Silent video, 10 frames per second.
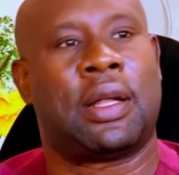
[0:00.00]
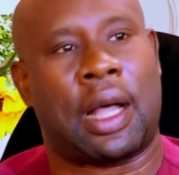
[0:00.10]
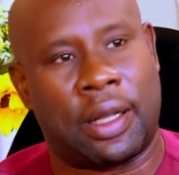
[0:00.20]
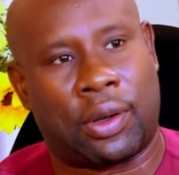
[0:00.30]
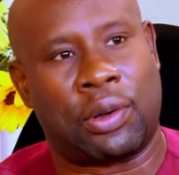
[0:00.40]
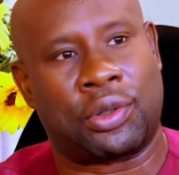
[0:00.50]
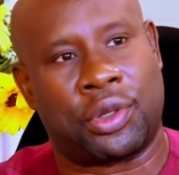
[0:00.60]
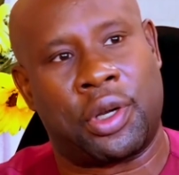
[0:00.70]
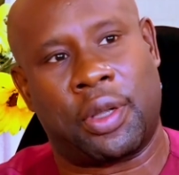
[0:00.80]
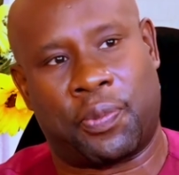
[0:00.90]
that the
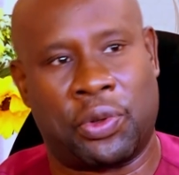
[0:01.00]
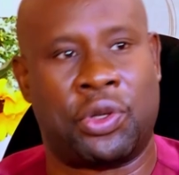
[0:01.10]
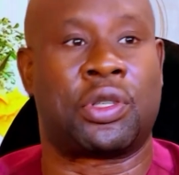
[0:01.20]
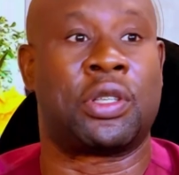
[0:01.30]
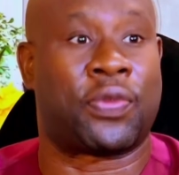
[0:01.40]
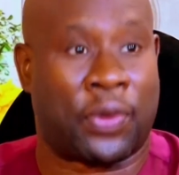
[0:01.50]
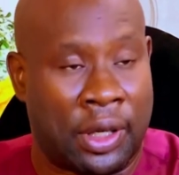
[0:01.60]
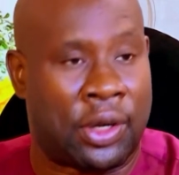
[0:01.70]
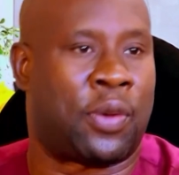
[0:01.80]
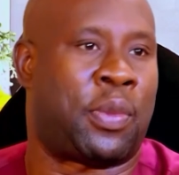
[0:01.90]
country produces for
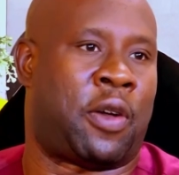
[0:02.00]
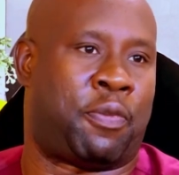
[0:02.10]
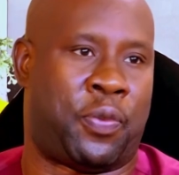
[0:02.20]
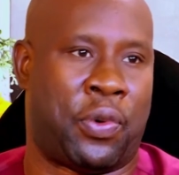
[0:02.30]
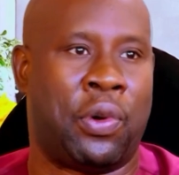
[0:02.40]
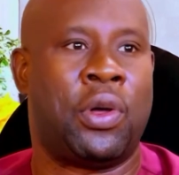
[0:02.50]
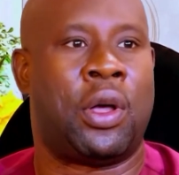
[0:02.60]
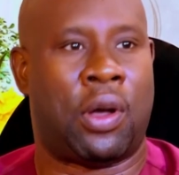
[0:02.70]
the number of people